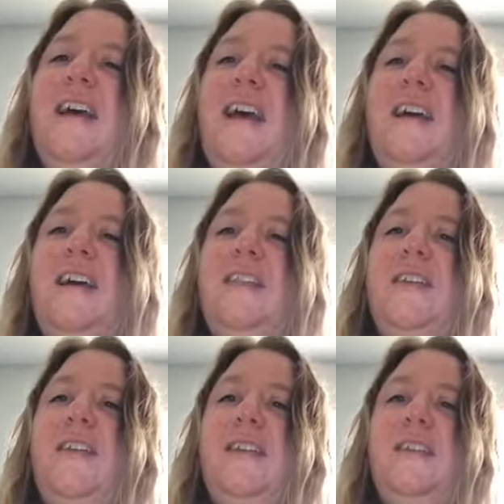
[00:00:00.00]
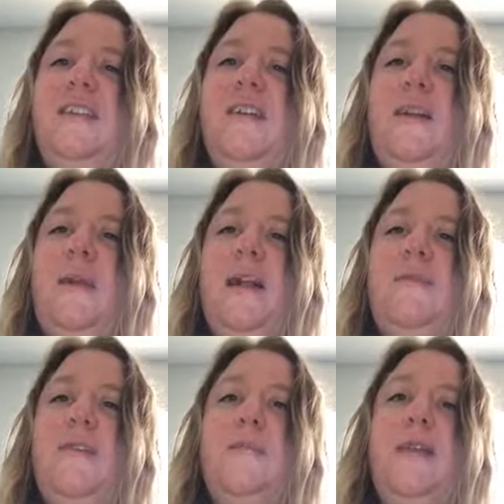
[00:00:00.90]
The grandson thought about
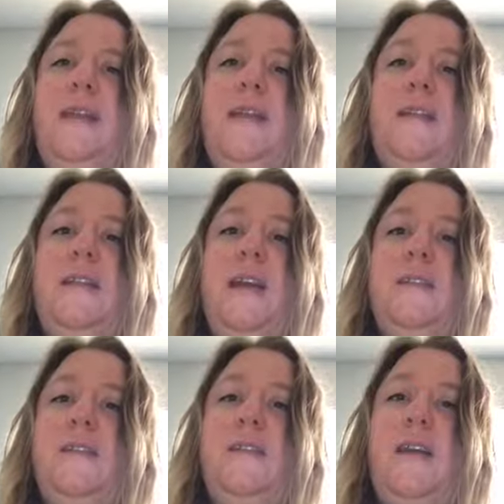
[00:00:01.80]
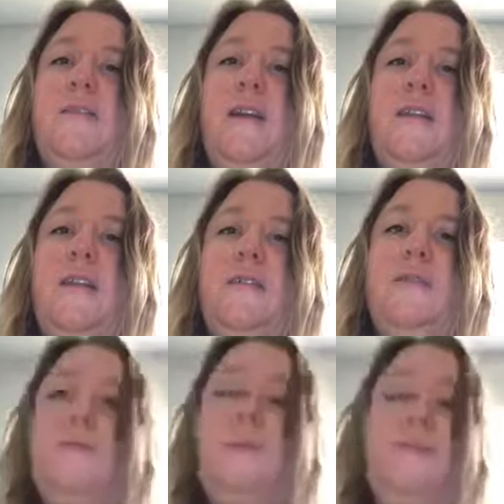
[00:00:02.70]
it for a minute and then asked his grandfather,
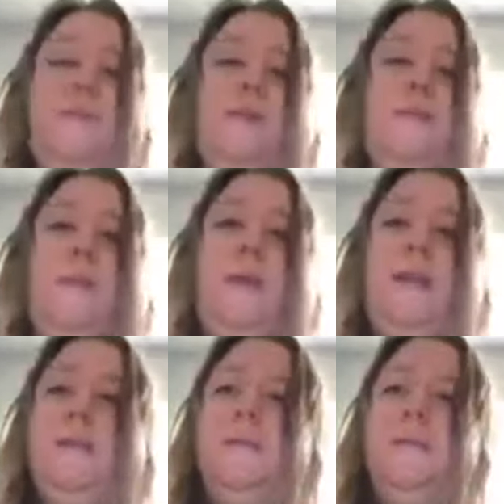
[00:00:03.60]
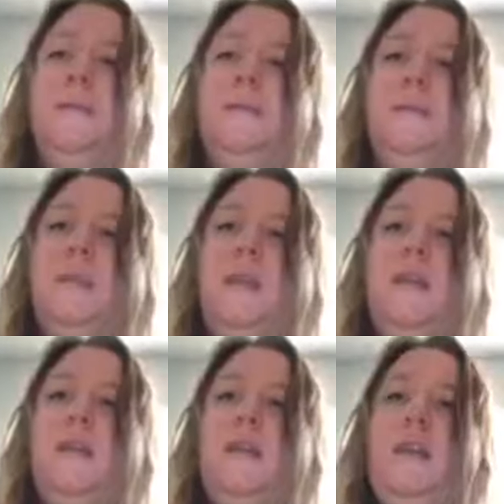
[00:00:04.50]
which wolf will win?
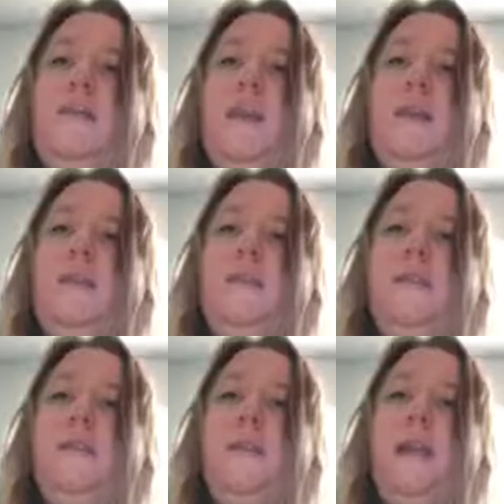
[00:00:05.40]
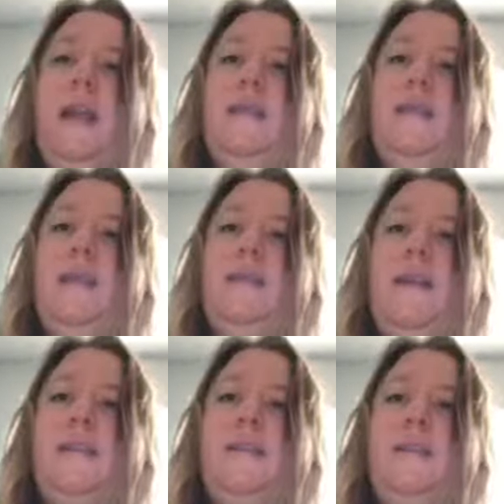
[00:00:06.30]
You might heard the story ends like
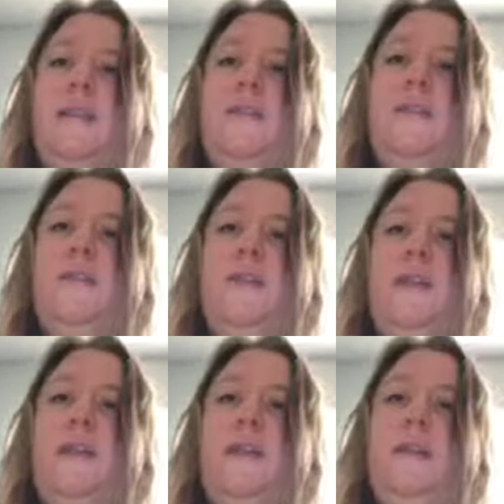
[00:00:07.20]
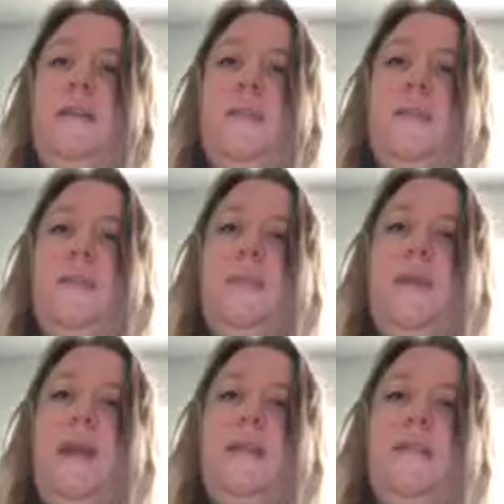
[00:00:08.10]
this. The old Cherokee simply
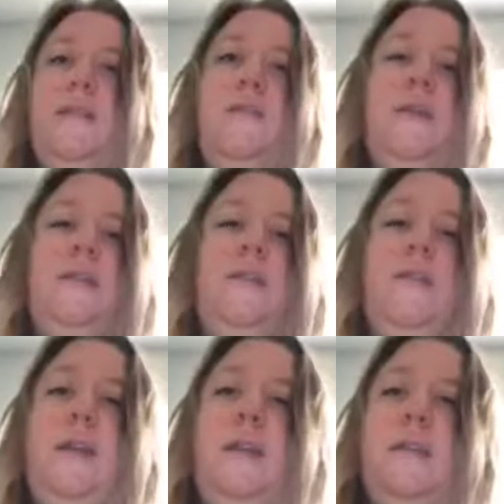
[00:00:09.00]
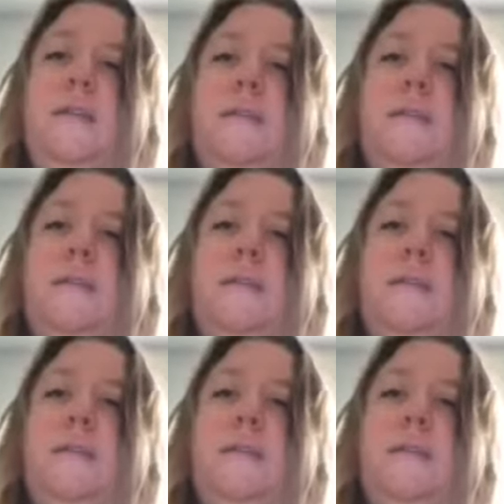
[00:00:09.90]
replied, the one you feed.